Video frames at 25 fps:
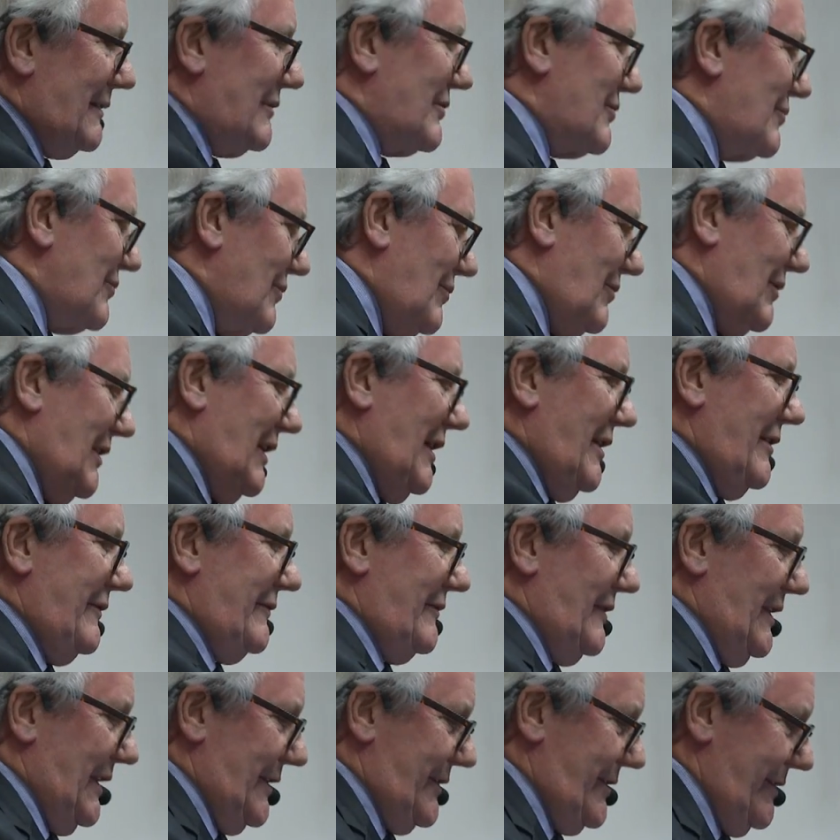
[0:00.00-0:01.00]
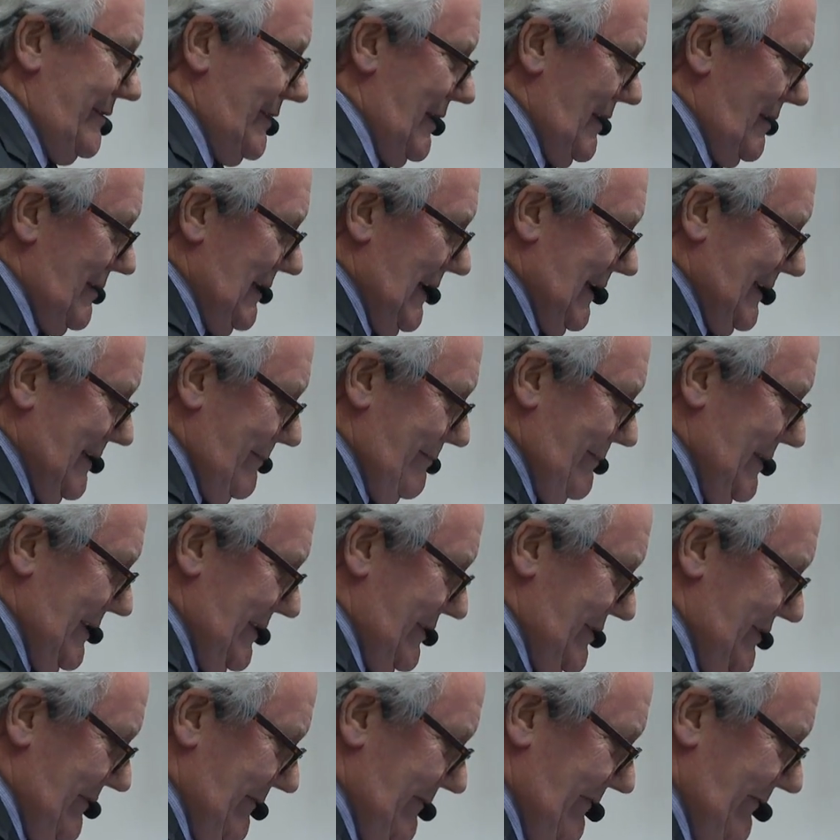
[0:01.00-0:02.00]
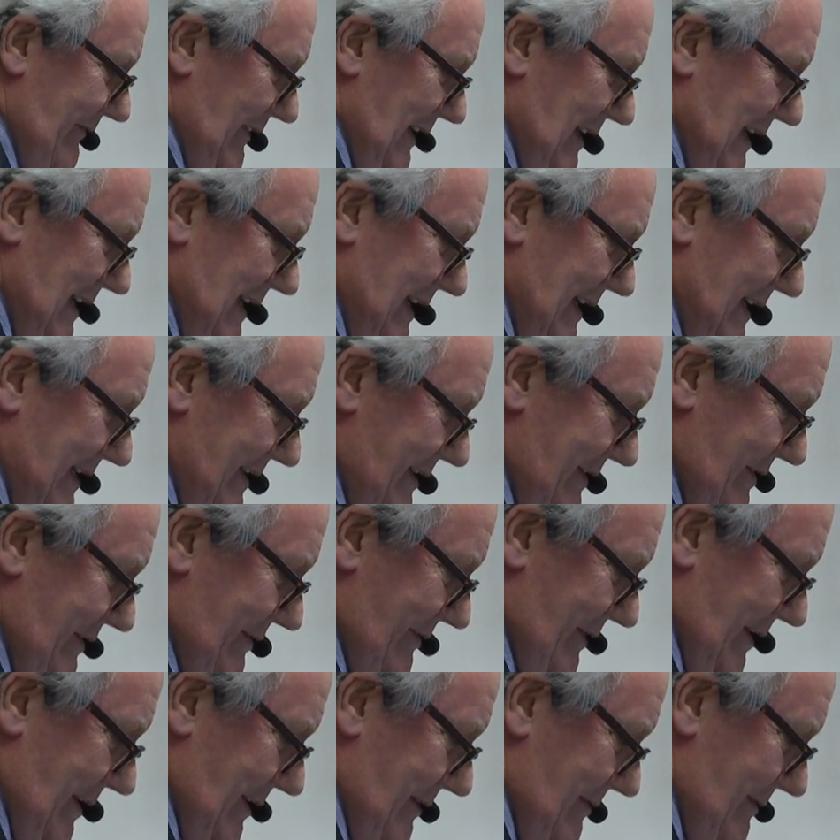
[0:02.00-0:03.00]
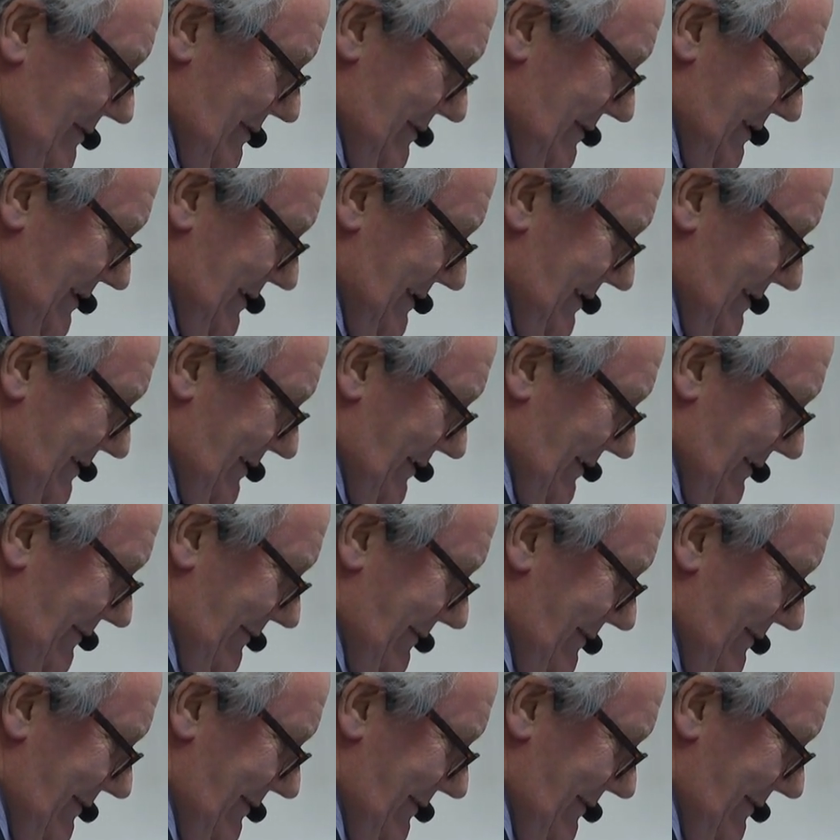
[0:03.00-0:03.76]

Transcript: crawl over it, you know, like a bunch of flies, you know. This